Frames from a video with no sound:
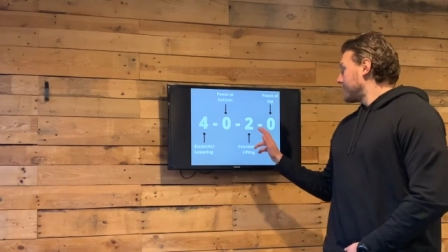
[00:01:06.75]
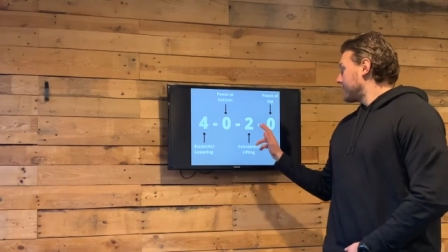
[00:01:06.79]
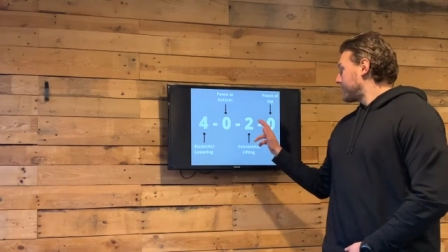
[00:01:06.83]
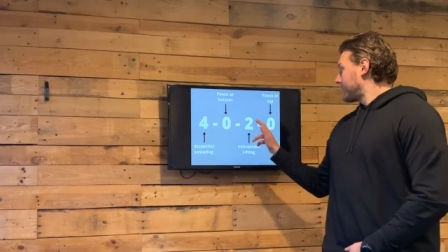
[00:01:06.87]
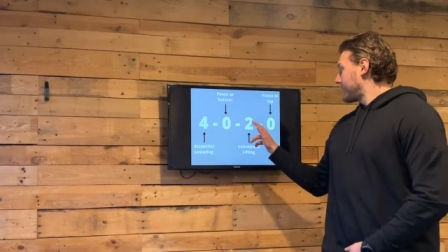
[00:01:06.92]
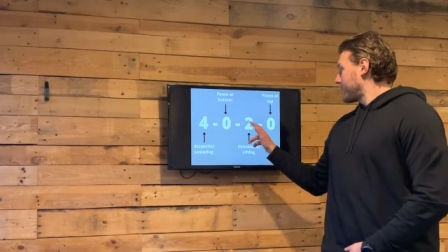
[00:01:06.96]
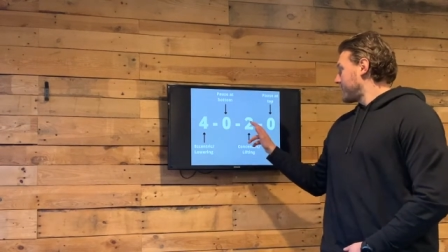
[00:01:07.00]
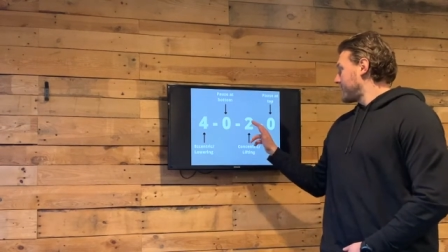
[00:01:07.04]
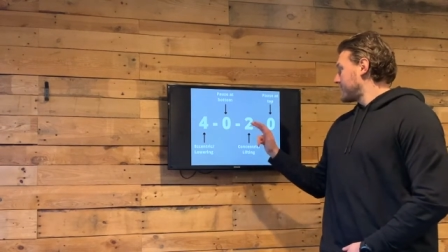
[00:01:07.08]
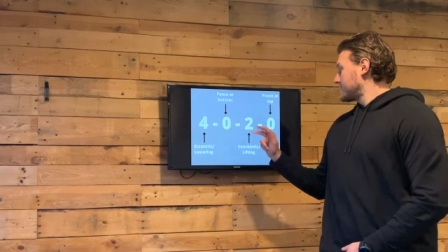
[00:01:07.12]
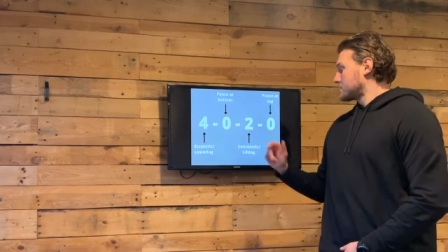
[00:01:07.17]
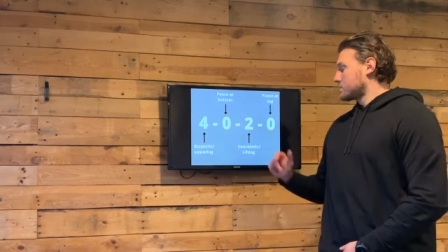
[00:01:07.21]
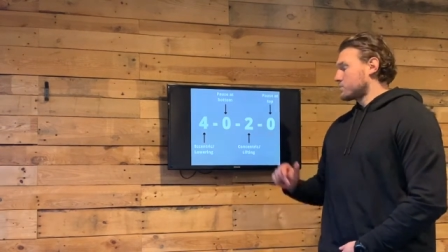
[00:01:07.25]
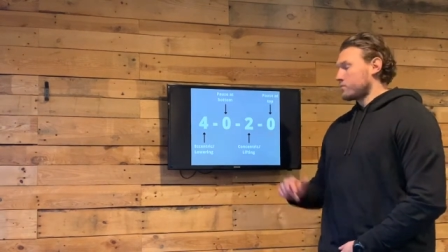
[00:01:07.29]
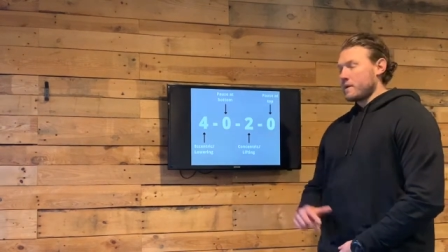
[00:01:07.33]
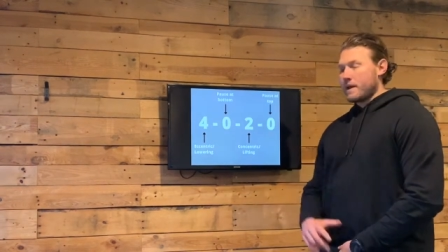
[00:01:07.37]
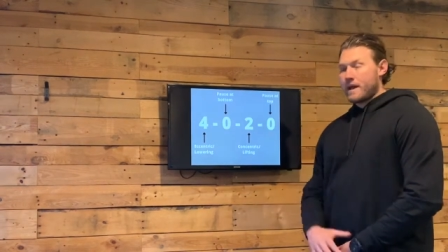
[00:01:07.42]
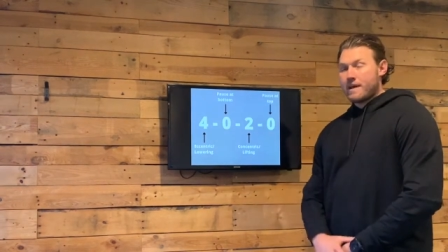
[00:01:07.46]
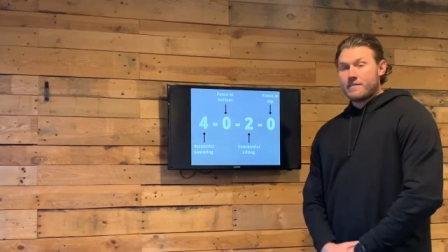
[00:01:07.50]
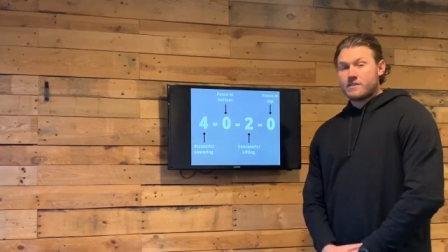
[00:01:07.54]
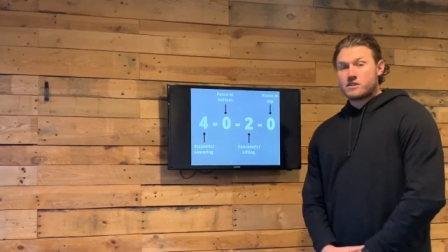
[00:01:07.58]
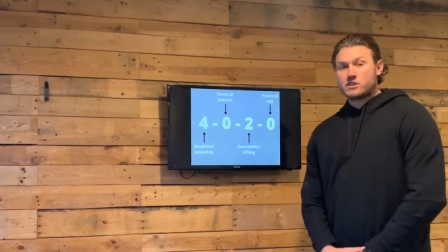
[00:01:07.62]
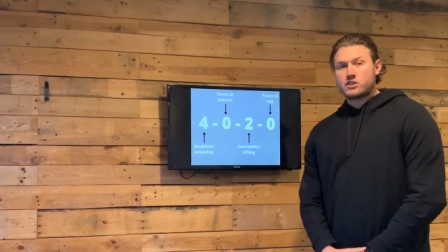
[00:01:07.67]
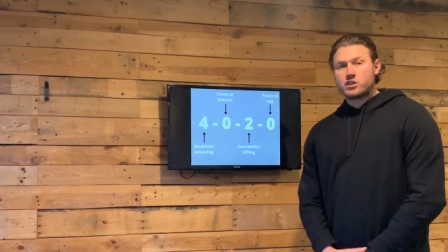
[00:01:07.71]
for this, we
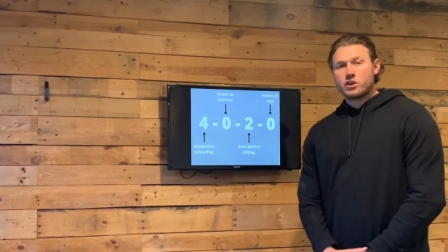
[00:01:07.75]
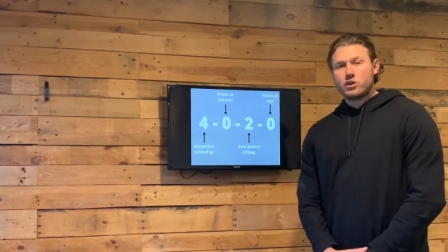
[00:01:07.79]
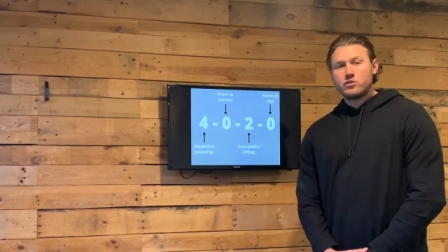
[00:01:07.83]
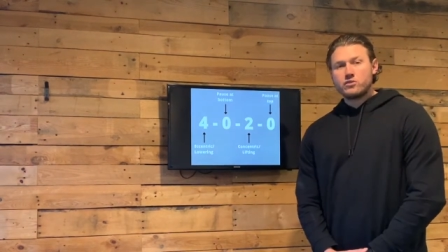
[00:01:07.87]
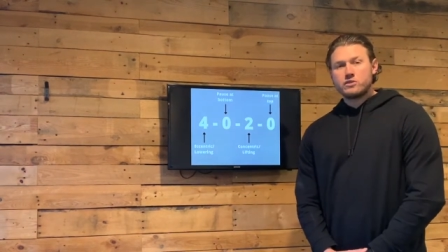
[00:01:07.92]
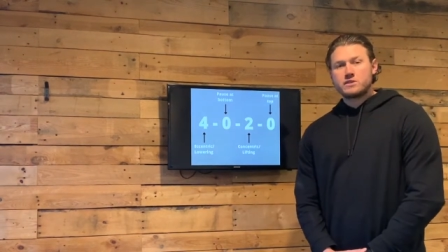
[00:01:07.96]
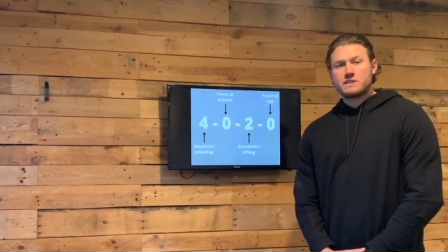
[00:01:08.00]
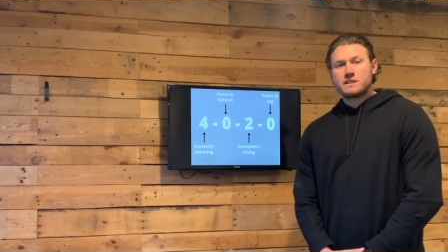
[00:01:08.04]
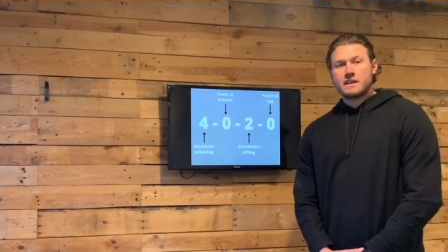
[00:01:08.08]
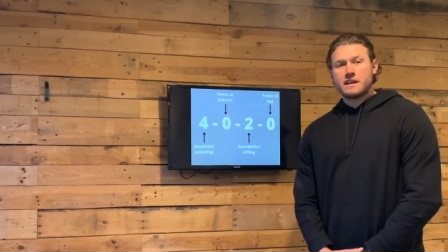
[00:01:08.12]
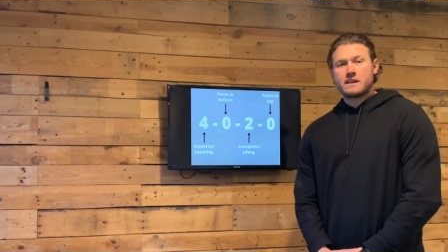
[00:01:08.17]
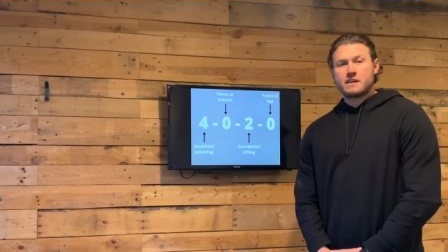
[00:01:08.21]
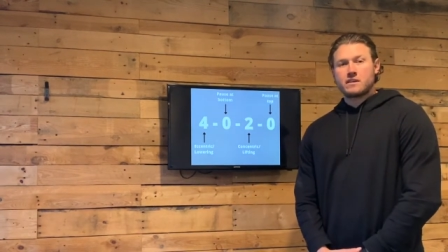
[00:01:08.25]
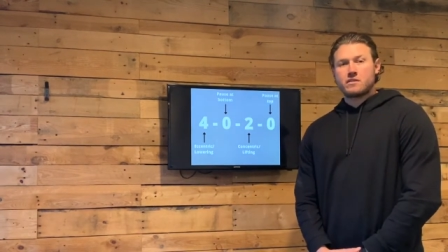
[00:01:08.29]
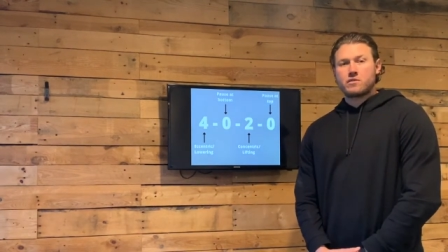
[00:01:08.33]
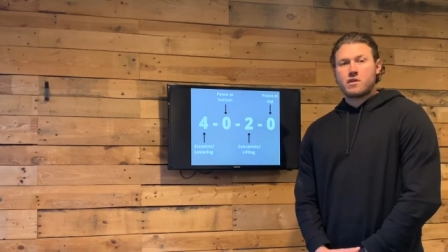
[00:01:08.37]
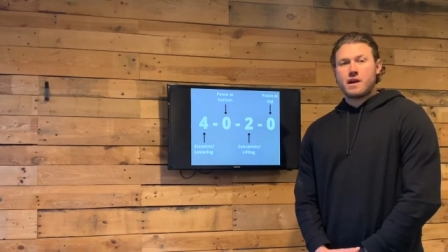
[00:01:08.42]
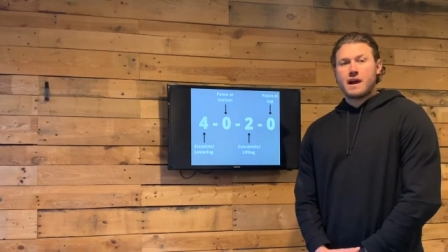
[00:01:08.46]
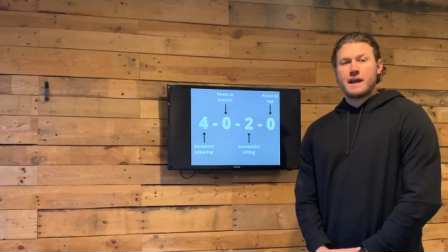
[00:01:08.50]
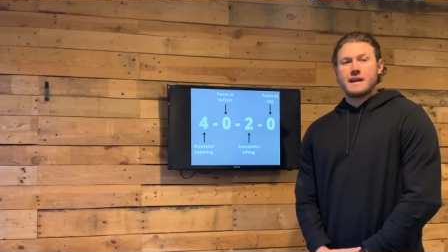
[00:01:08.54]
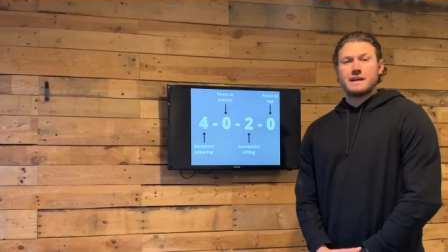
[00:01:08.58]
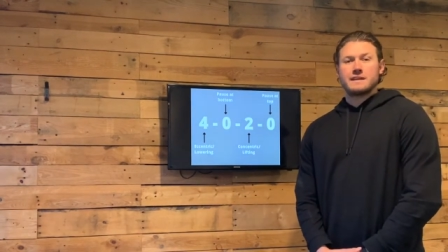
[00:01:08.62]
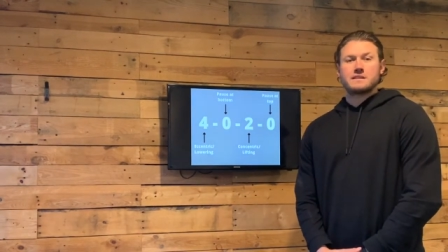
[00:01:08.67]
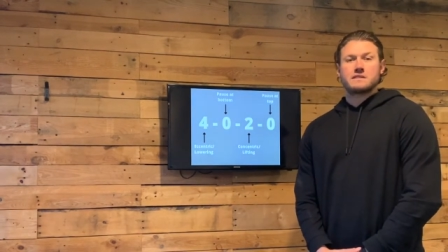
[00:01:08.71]
have a 2 second
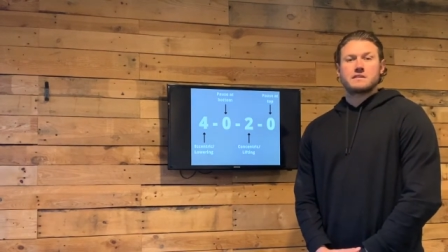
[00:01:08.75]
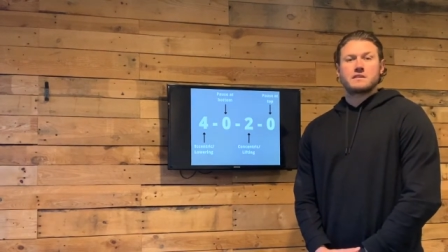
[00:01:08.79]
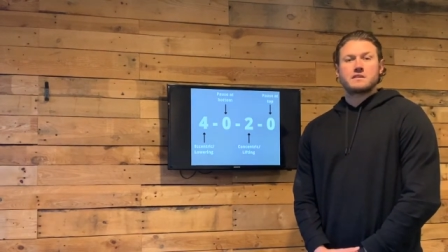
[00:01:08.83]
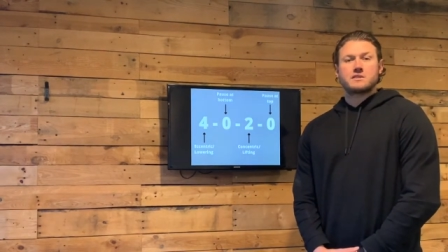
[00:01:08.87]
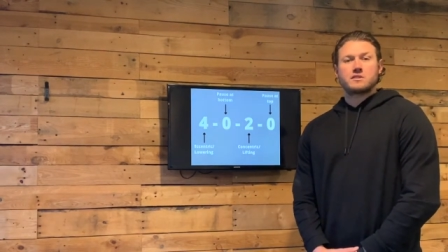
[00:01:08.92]
raise.